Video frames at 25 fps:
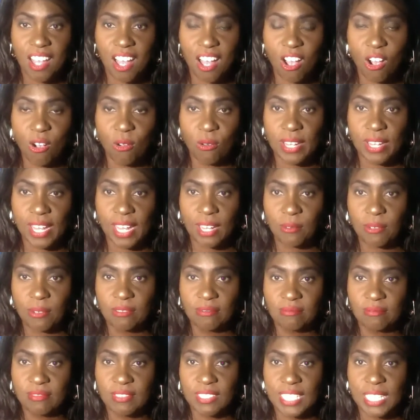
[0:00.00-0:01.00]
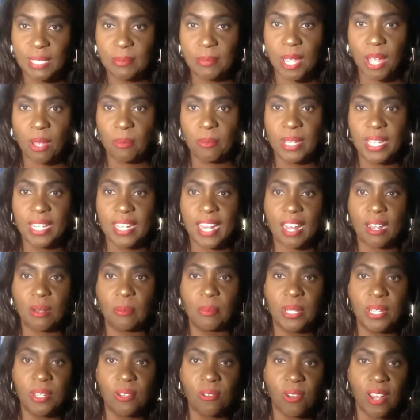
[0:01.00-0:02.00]
Oh, okay. Well, email me. That'll
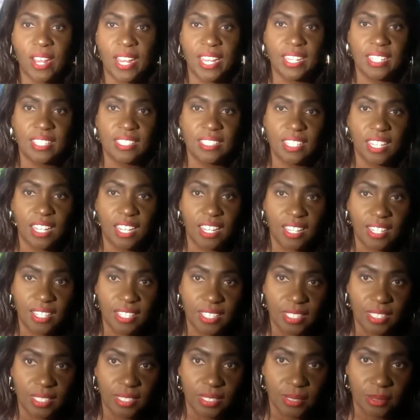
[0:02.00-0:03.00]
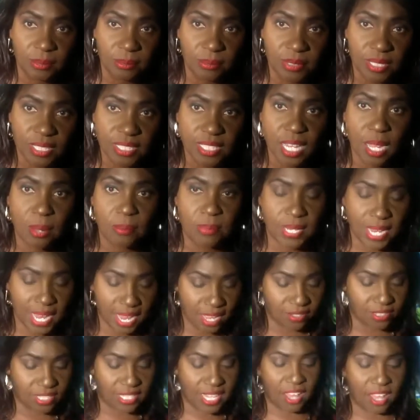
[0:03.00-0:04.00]
be great. Stump
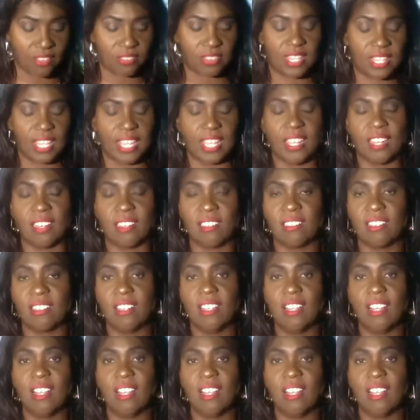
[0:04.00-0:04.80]
Down's out there.